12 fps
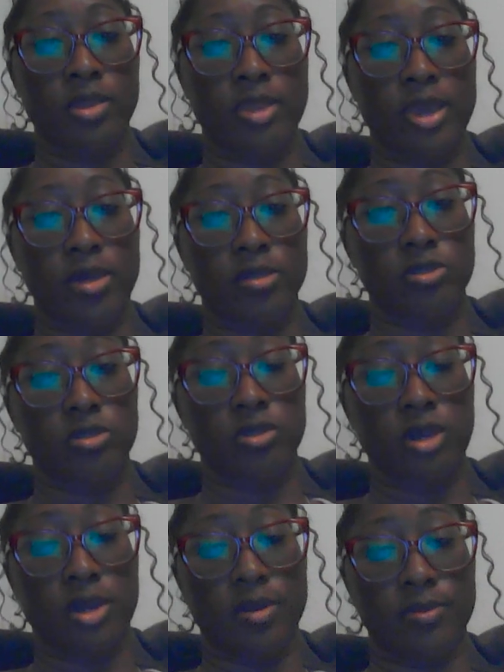
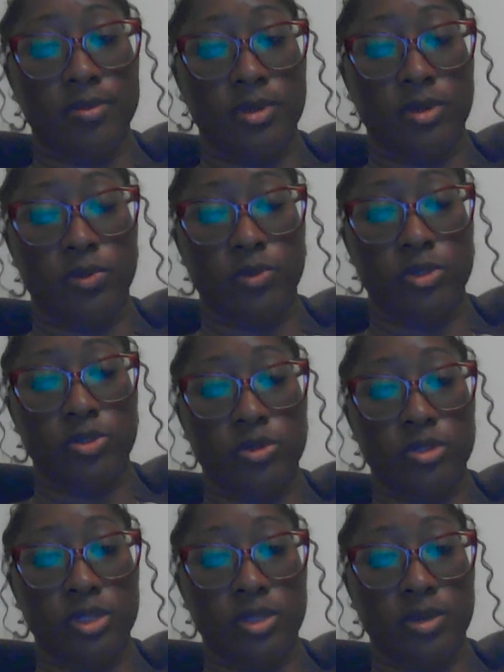It
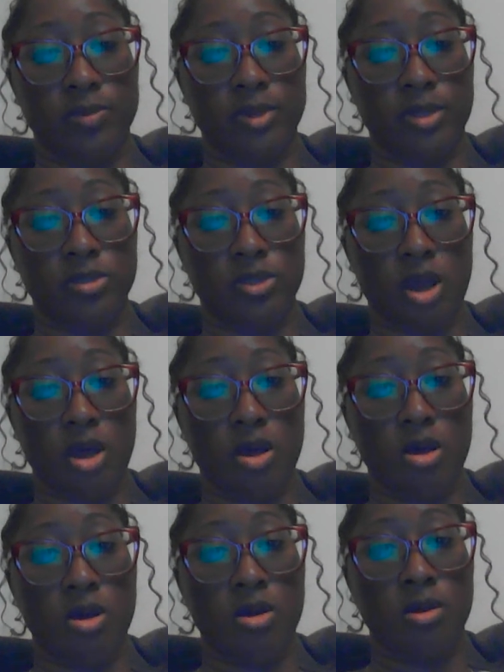results in them being
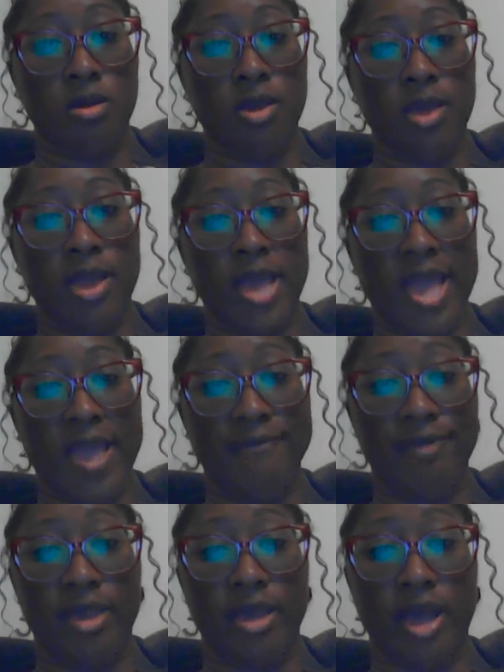tall,
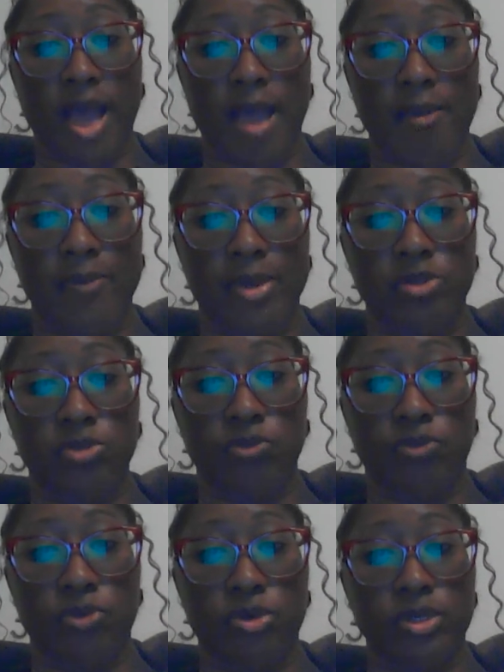having a high pitched
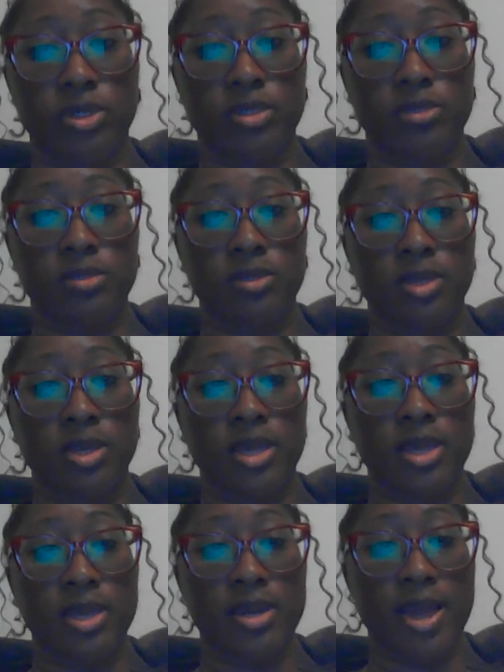voice,
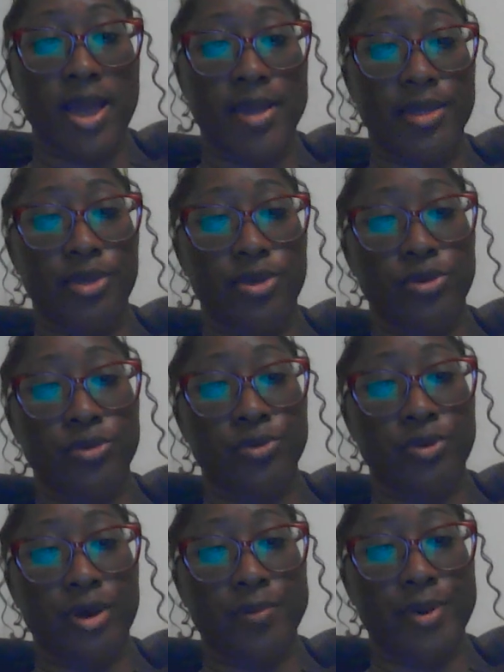an
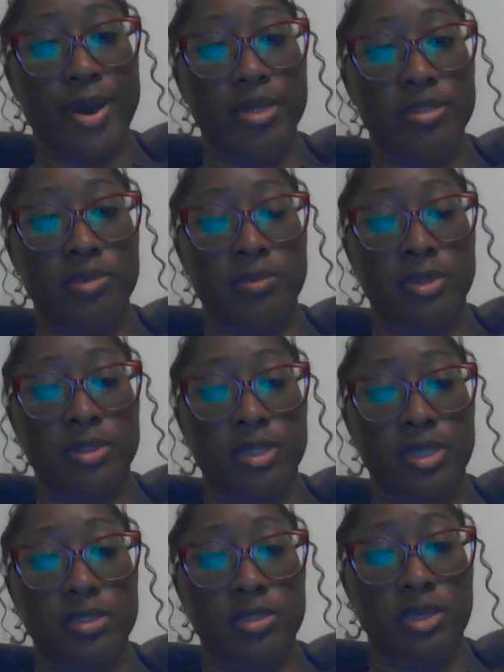IQ
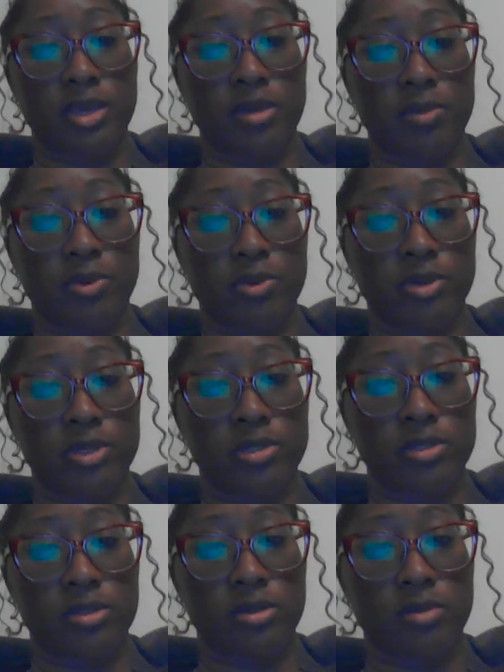approximately 10
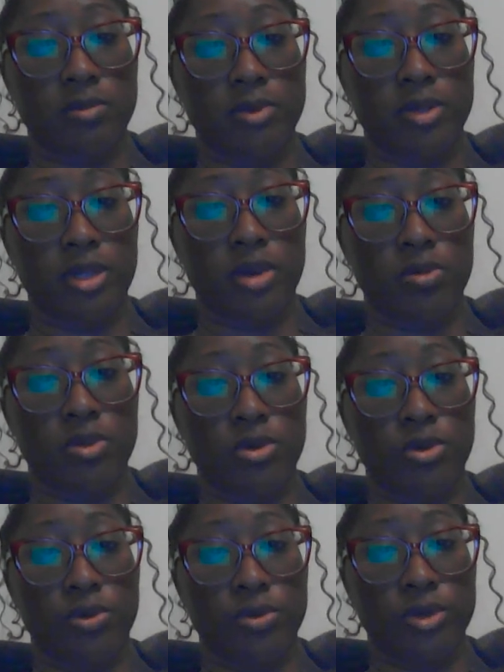points below the
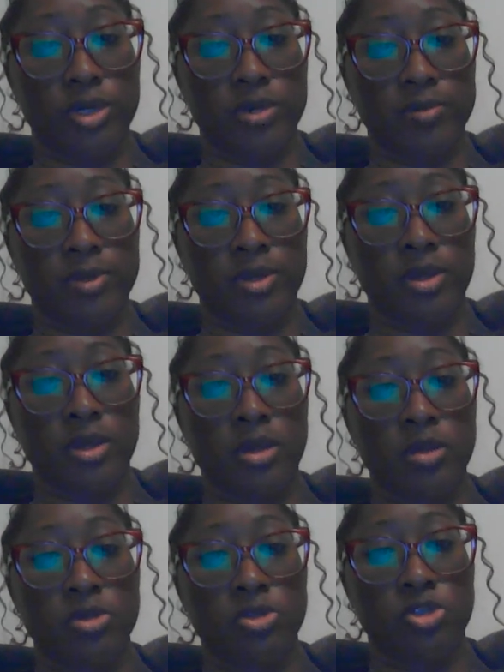norm,
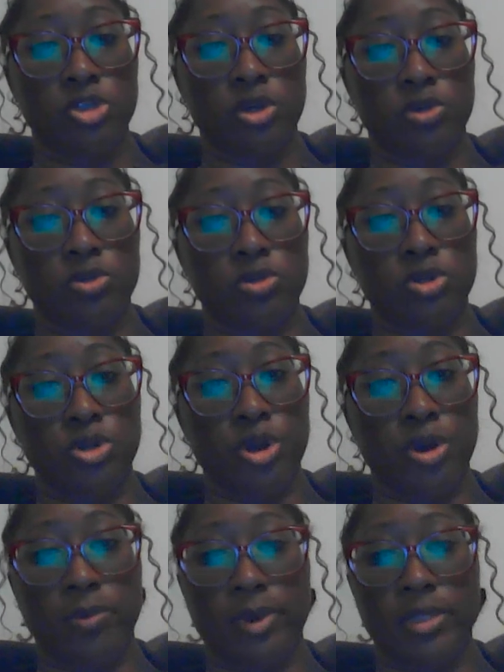shows
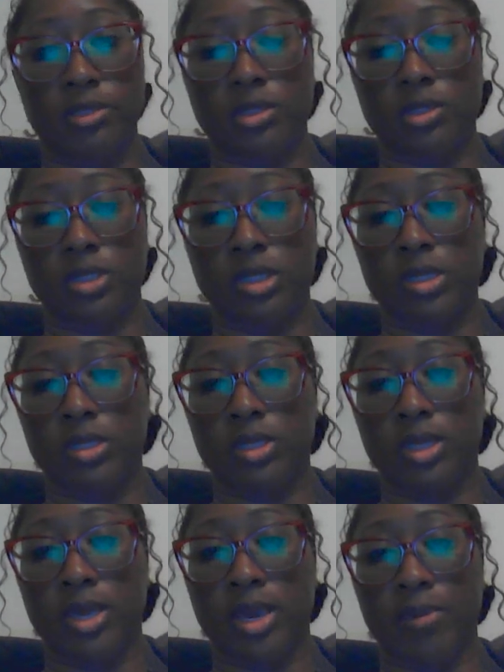no
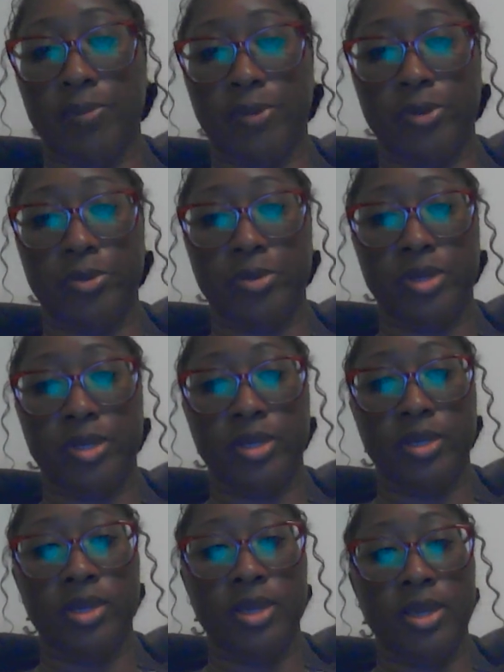masculinity at
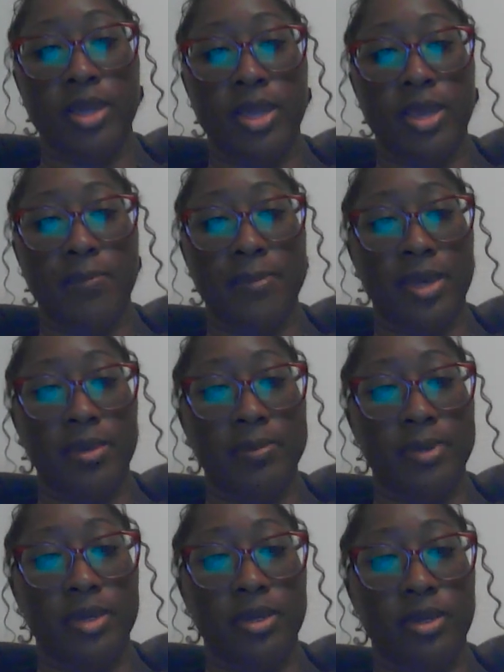puberty, and may
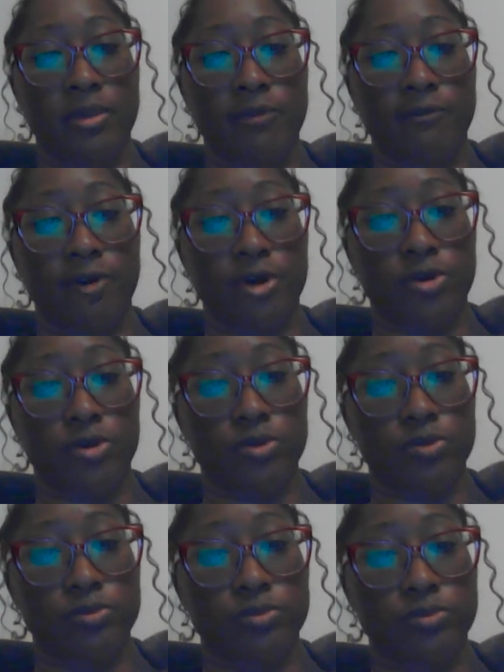be infertile.